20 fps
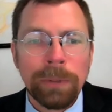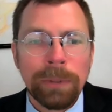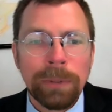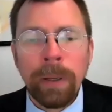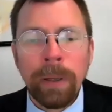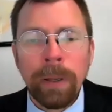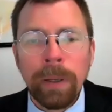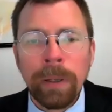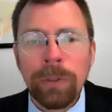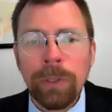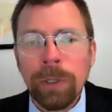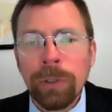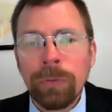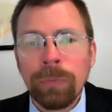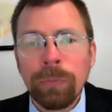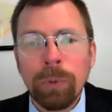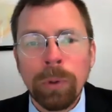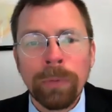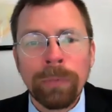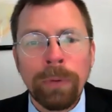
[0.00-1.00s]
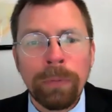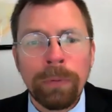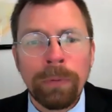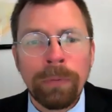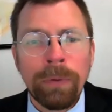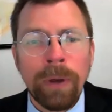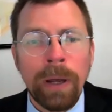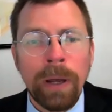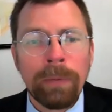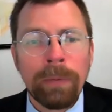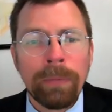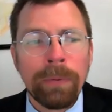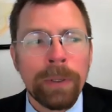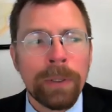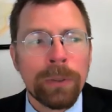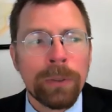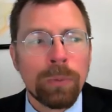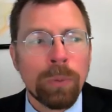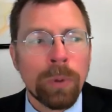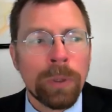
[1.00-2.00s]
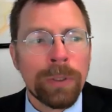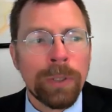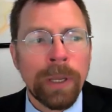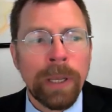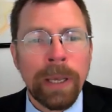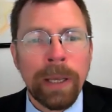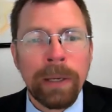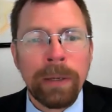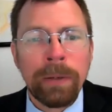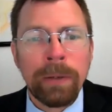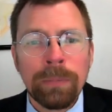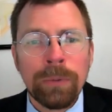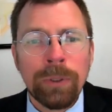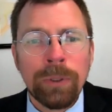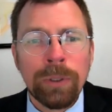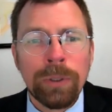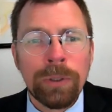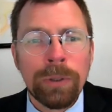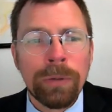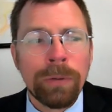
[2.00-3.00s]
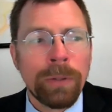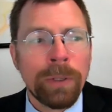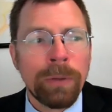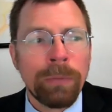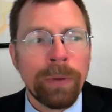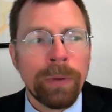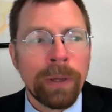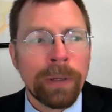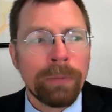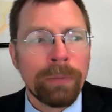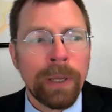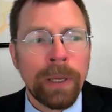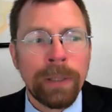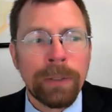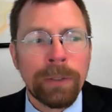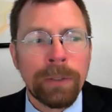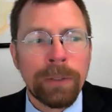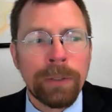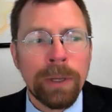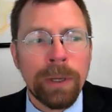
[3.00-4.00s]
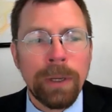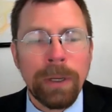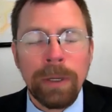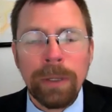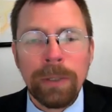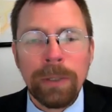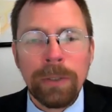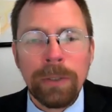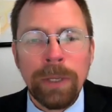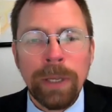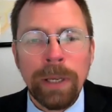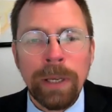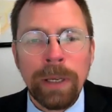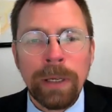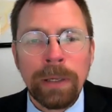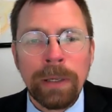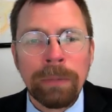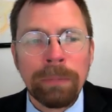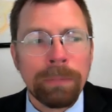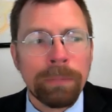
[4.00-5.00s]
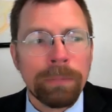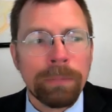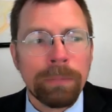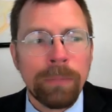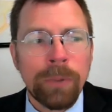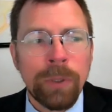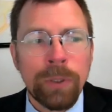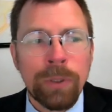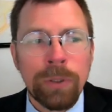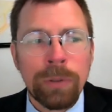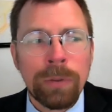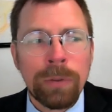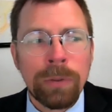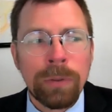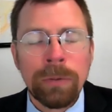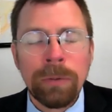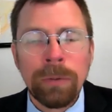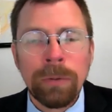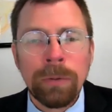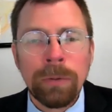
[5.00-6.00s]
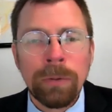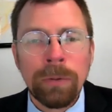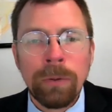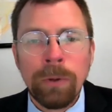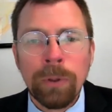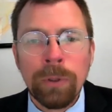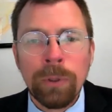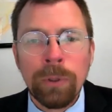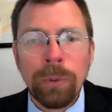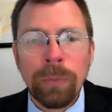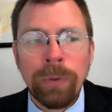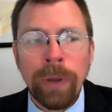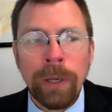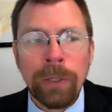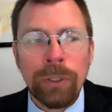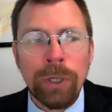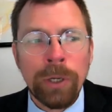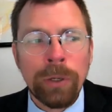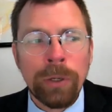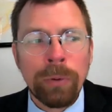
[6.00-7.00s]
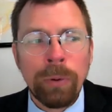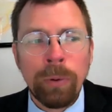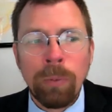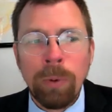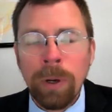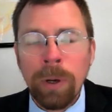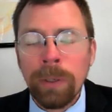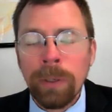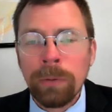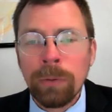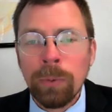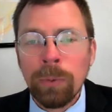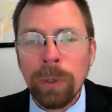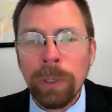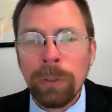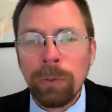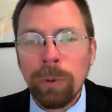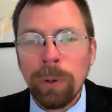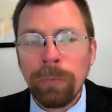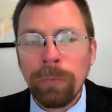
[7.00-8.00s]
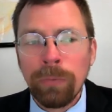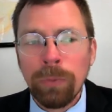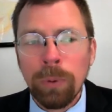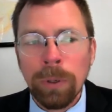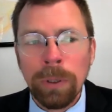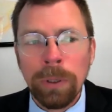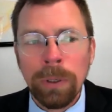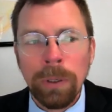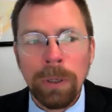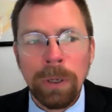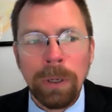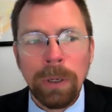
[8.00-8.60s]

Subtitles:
And section 455 is once again just the effective dates, saying this goes into effect January 1, 2024,